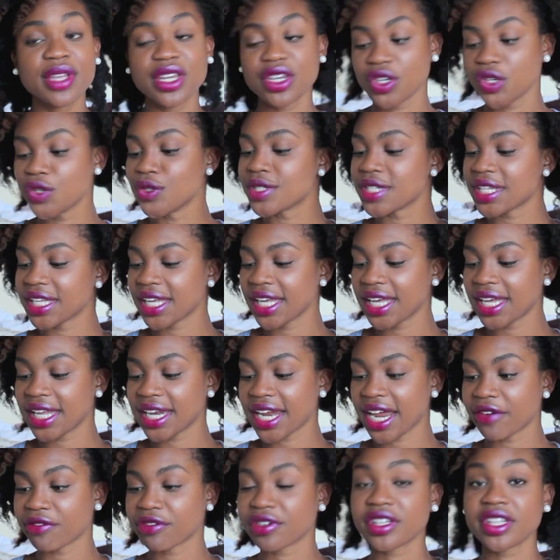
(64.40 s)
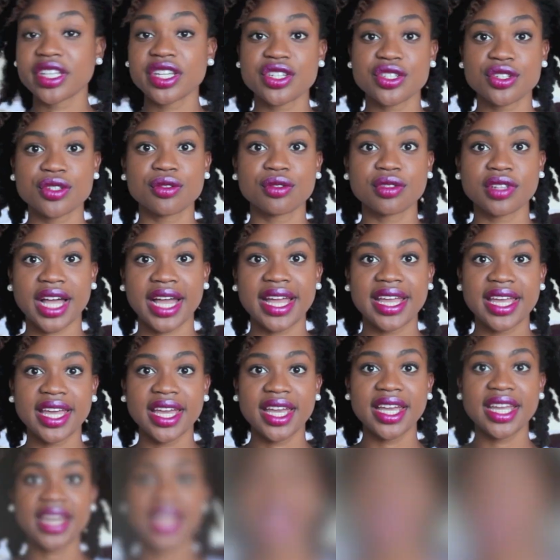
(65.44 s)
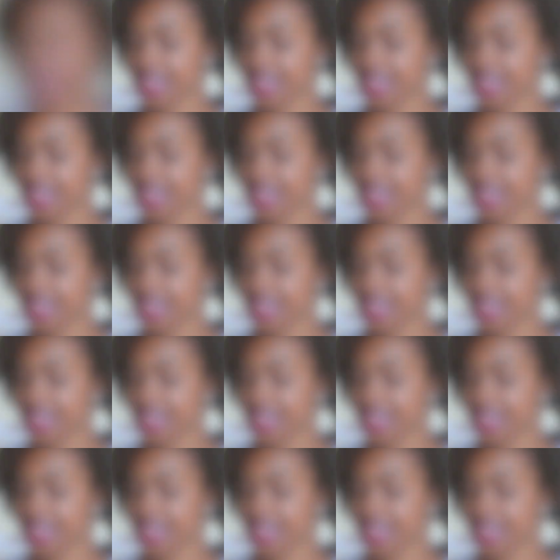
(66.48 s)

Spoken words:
been using it and I really do like it.